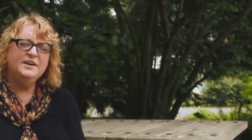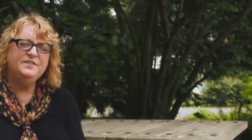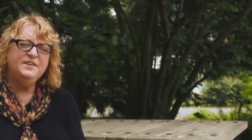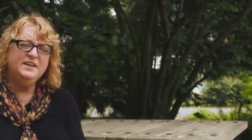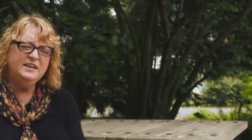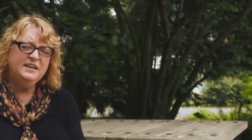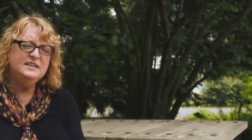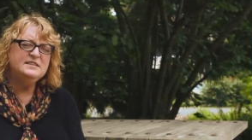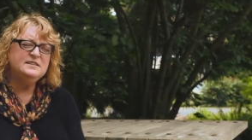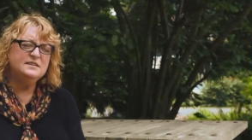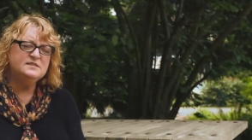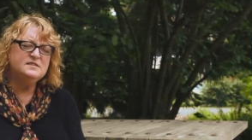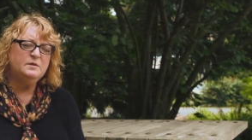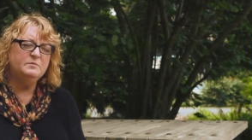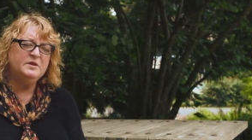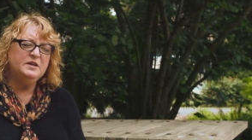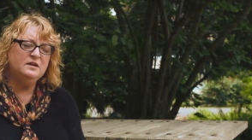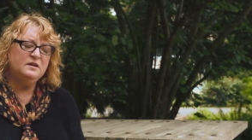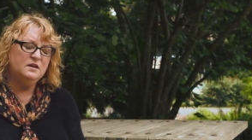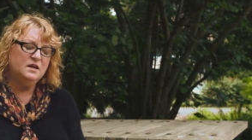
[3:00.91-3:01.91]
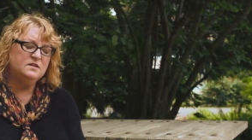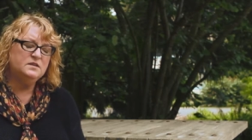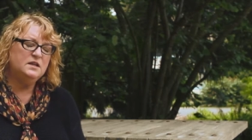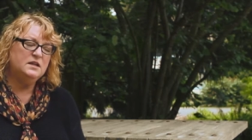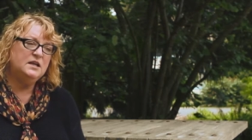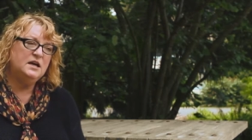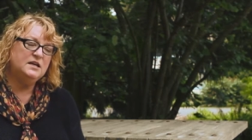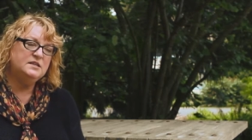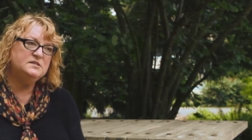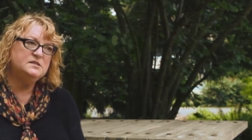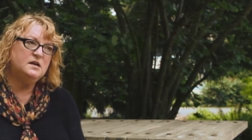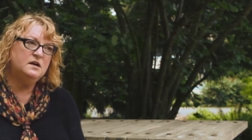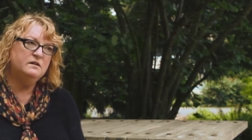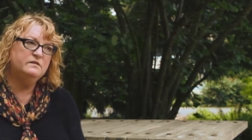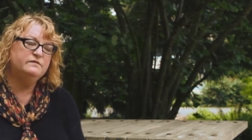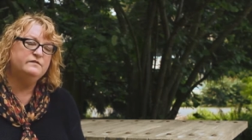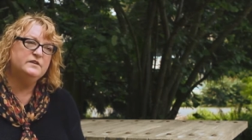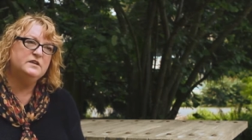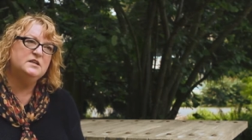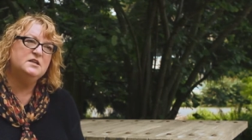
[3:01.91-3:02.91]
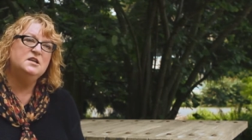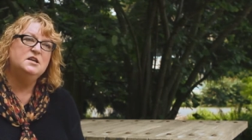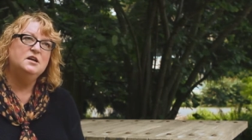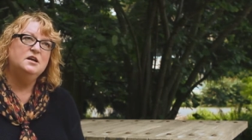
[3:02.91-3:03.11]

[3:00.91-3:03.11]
I think he said something along the lines of,